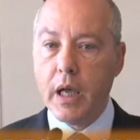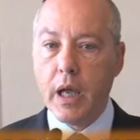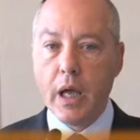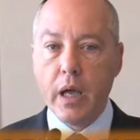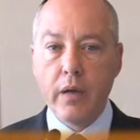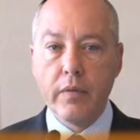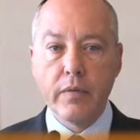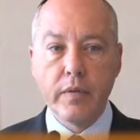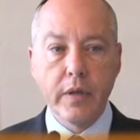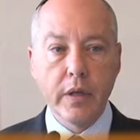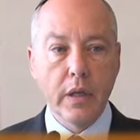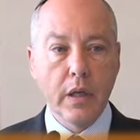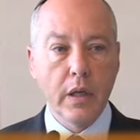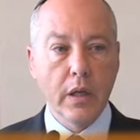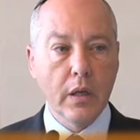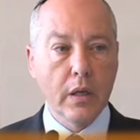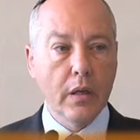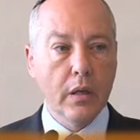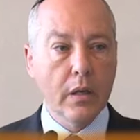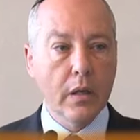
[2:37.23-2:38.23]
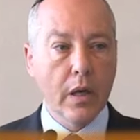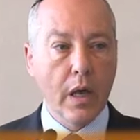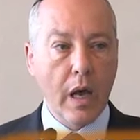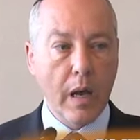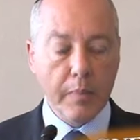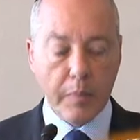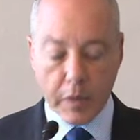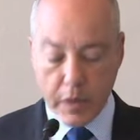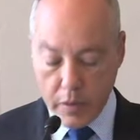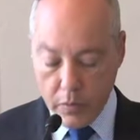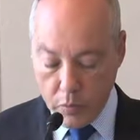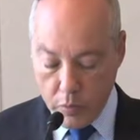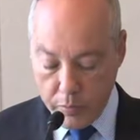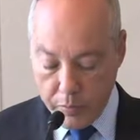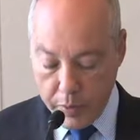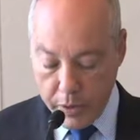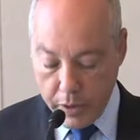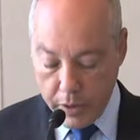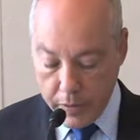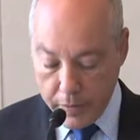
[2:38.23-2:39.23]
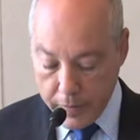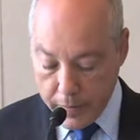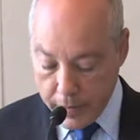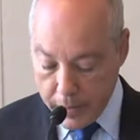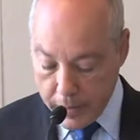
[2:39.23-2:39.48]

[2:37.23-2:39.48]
of the applicant will be.